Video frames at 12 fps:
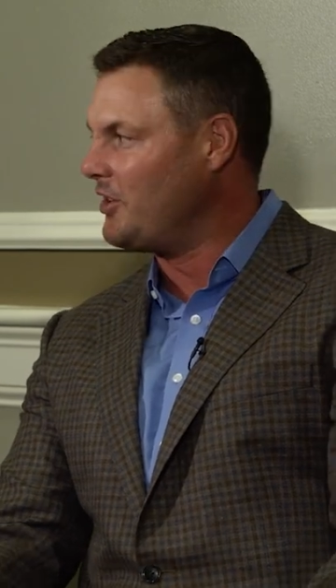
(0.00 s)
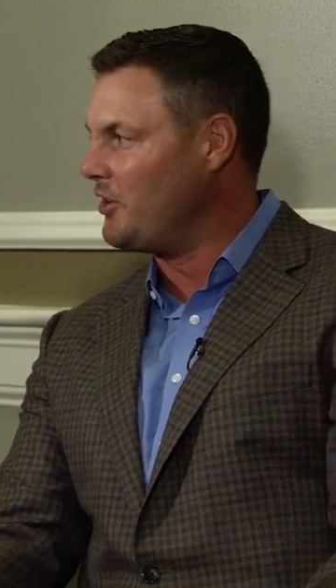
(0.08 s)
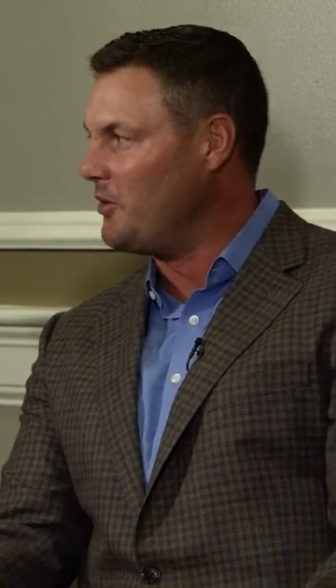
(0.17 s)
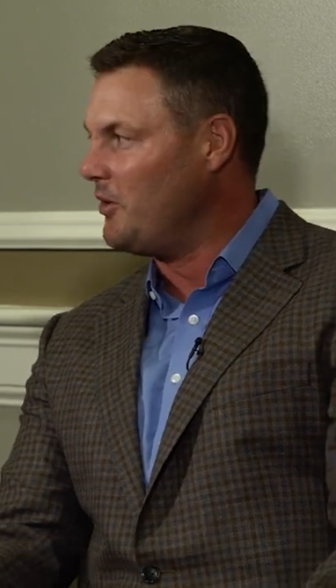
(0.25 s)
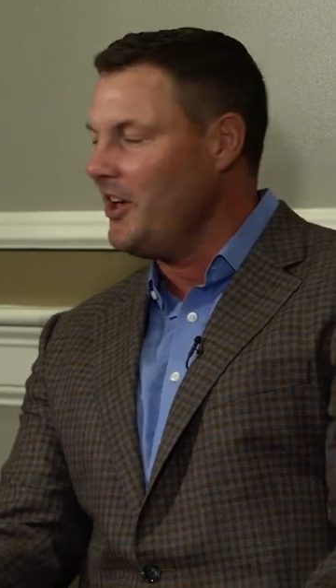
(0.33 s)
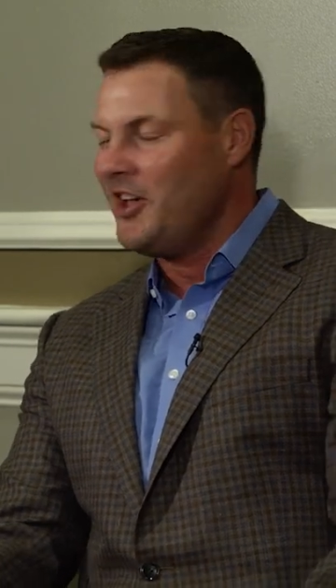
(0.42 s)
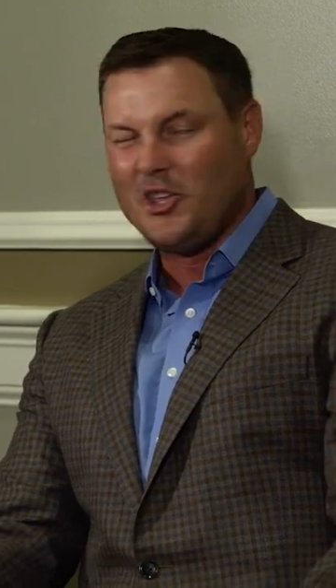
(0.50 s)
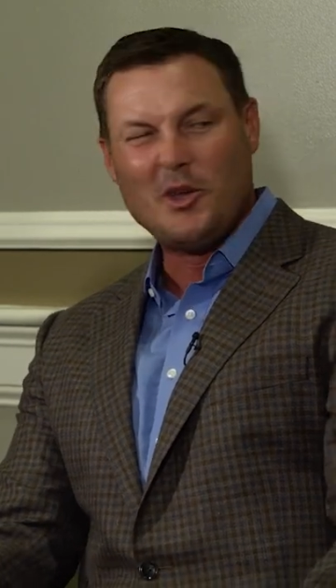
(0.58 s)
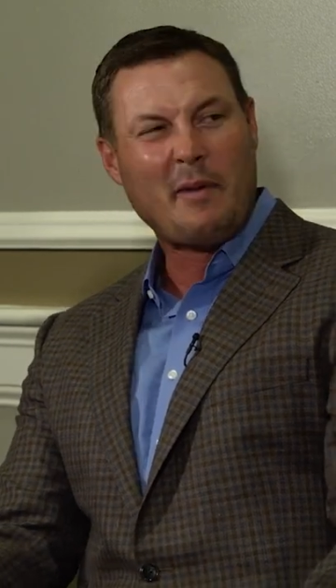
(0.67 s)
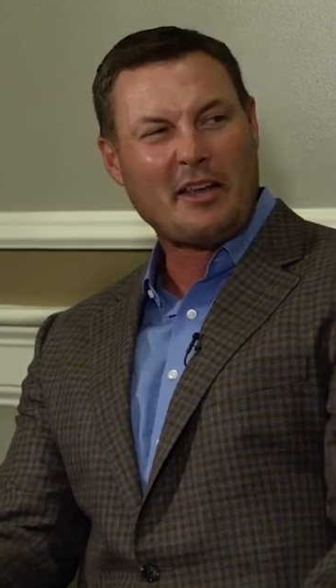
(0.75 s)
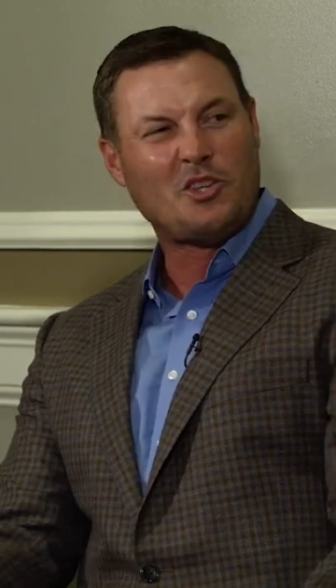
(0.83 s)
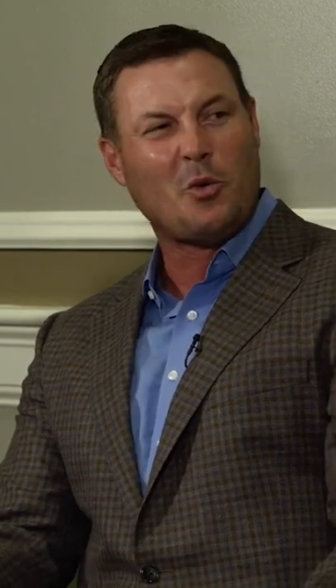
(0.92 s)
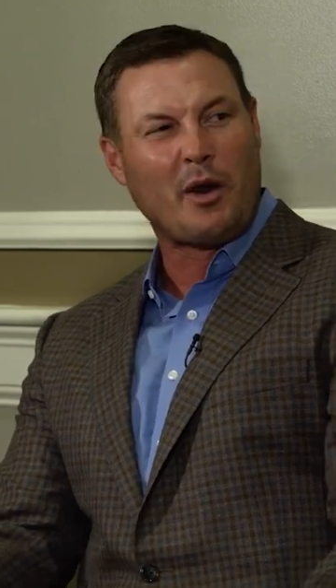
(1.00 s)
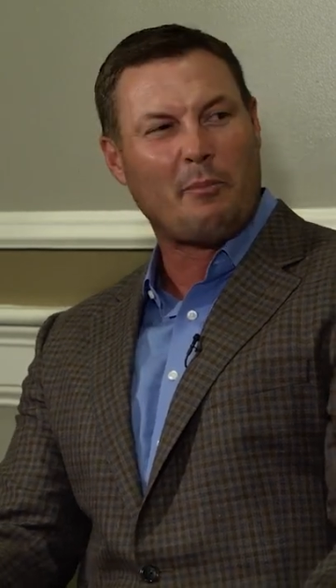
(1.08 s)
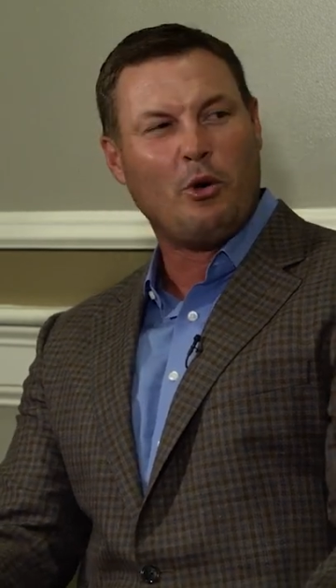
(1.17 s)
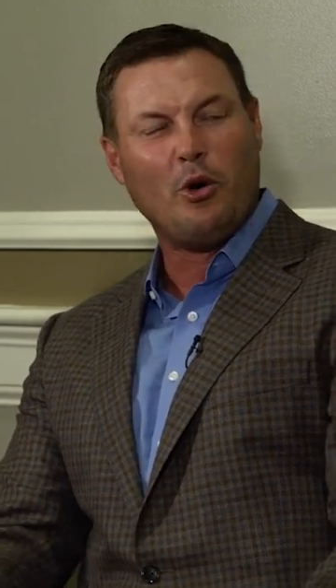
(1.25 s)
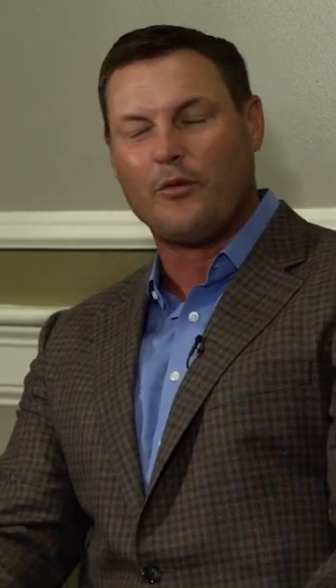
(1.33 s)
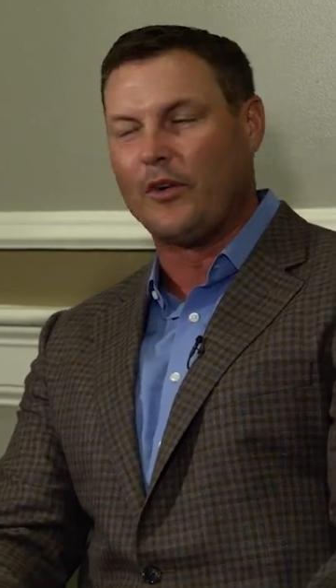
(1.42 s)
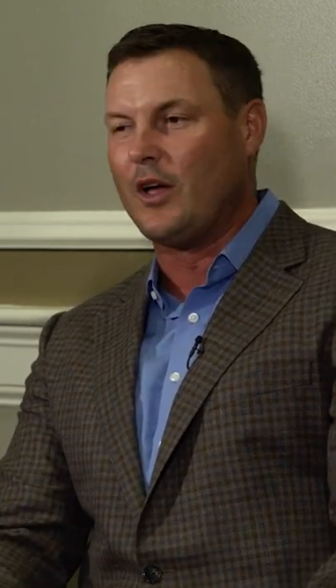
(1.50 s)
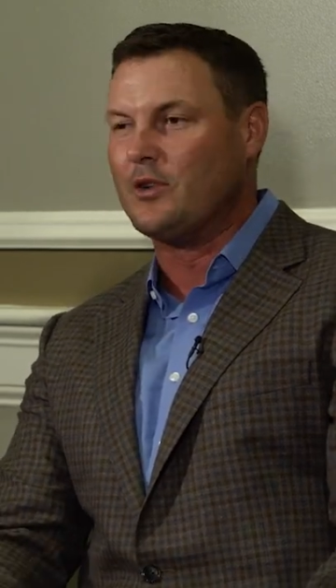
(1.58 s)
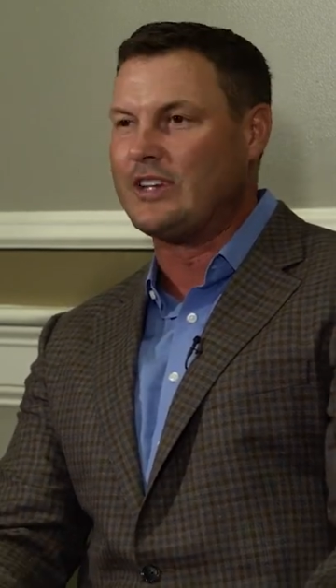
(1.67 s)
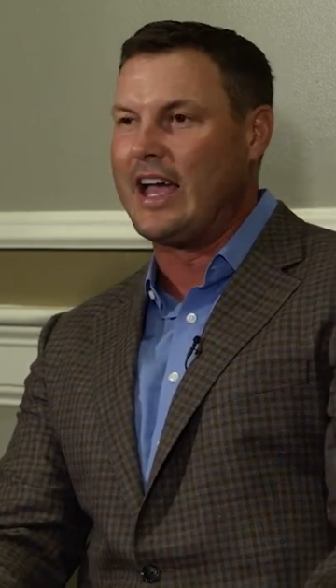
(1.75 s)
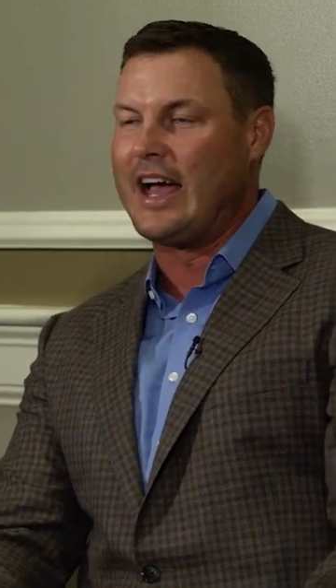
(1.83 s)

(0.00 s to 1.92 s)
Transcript: so it makes you want to pull for those